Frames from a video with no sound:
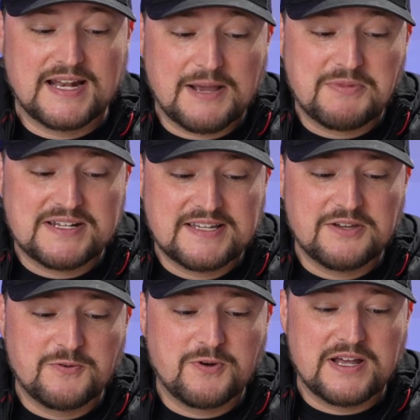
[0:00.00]
And I'm gonna tell
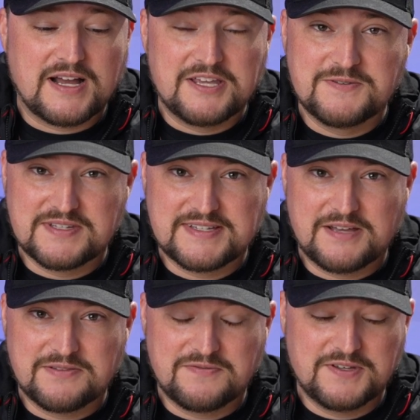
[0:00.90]
you what, I use this
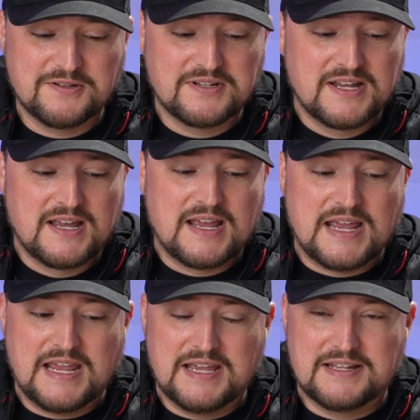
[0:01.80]
out in the field,
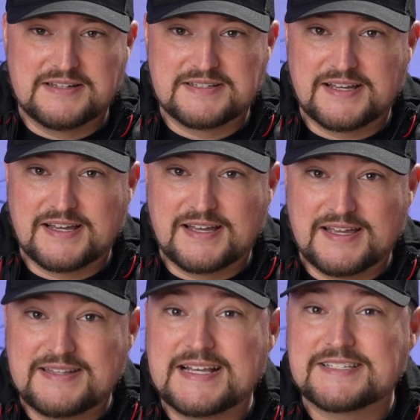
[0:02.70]
and
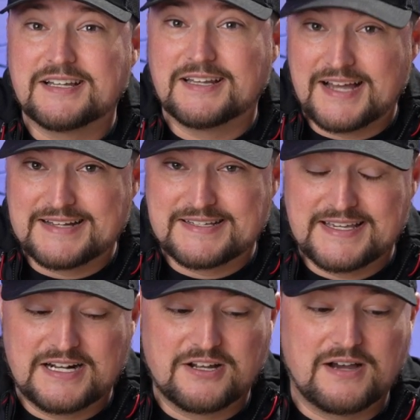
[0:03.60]
it takes a lot to
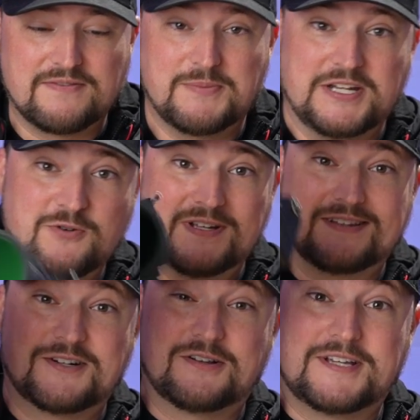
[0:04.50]
get it off. I mean, you can
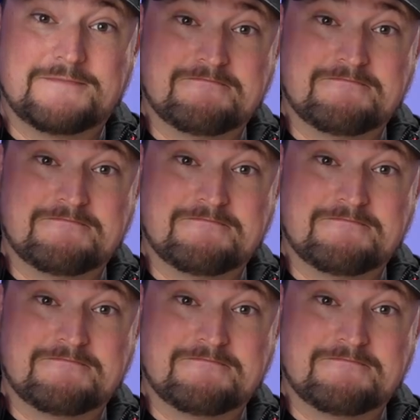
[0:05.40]
literally